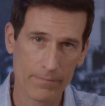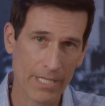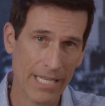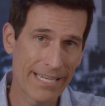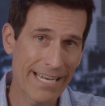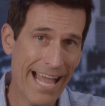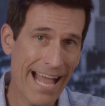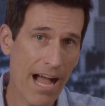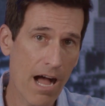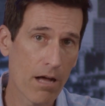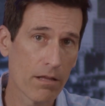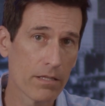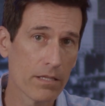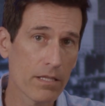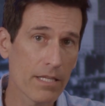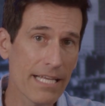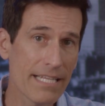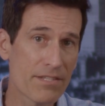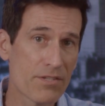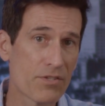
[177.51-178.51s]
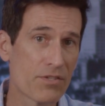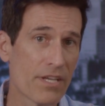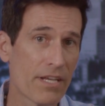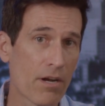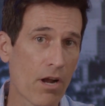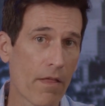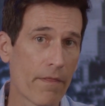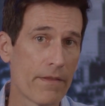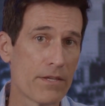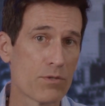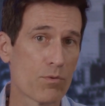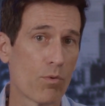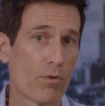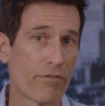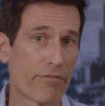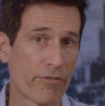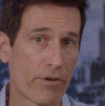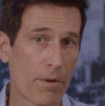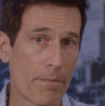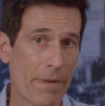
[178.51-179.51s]
Now, let's sit on this one
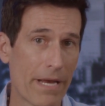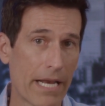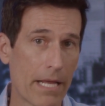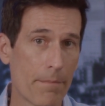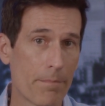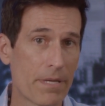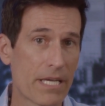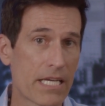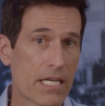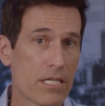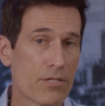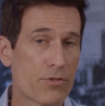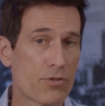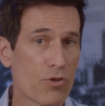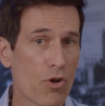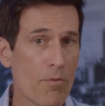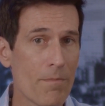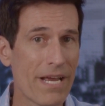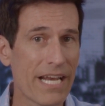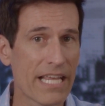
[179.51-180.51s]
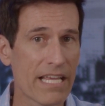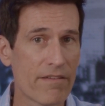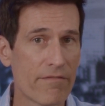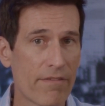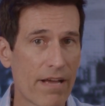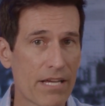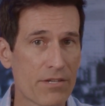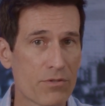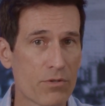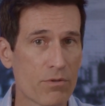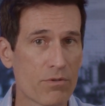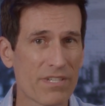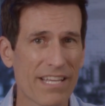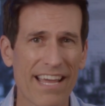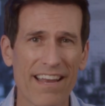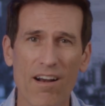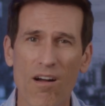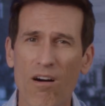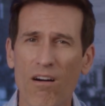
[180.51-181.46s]
for a minute because so many investors get